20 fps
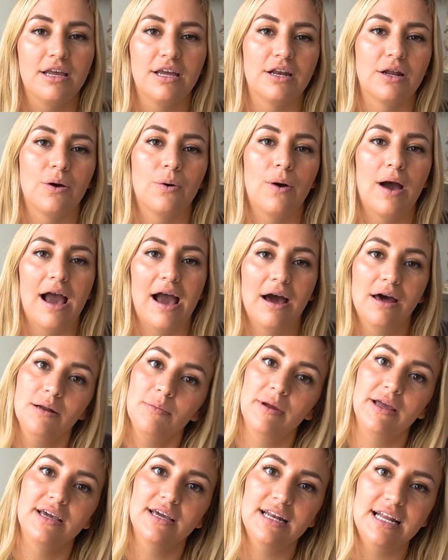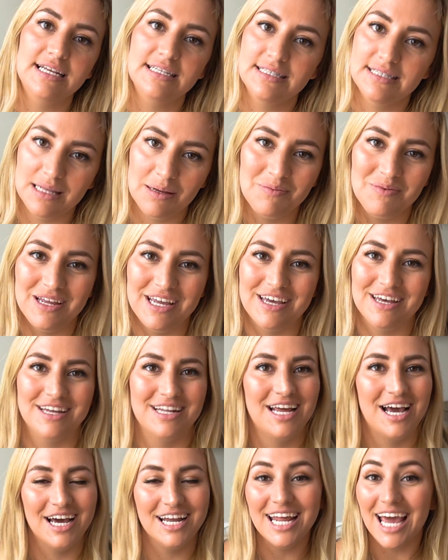you know, how to make a nice thumbnail and
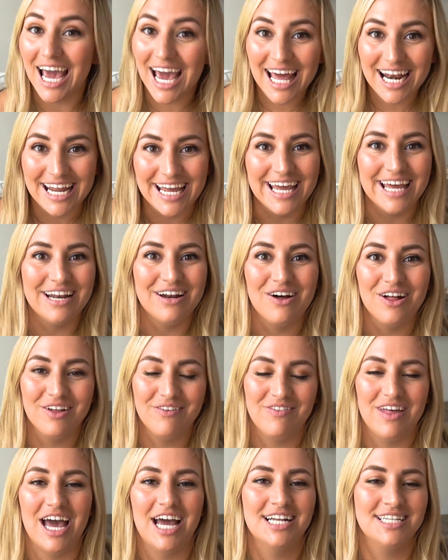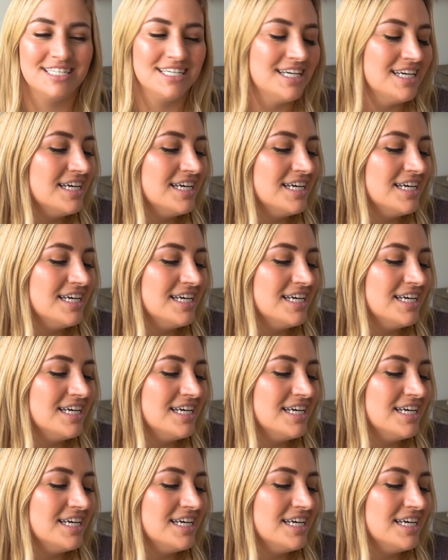how to edit and all of that.